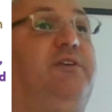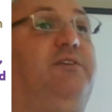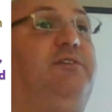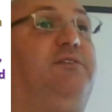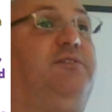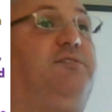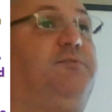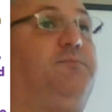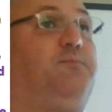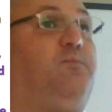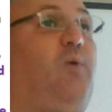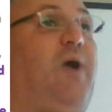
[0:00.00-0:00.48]

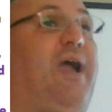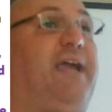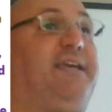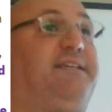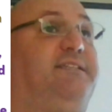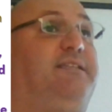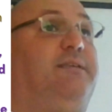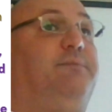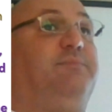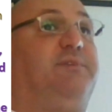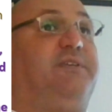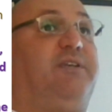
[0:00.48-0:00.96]
has
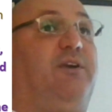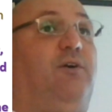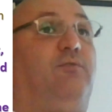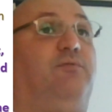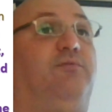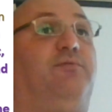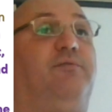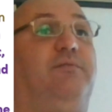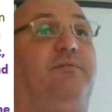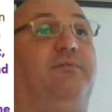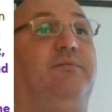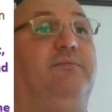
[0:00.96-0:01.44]
waxed
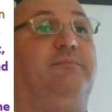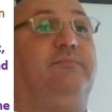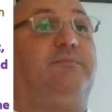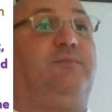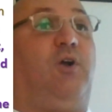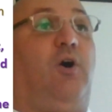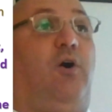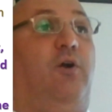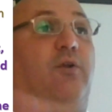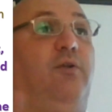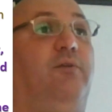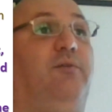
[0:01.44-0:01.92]
himself,
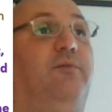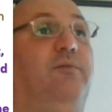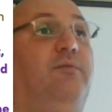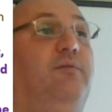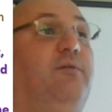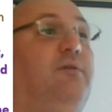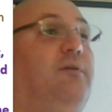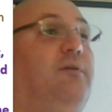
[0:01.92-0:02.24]
gone.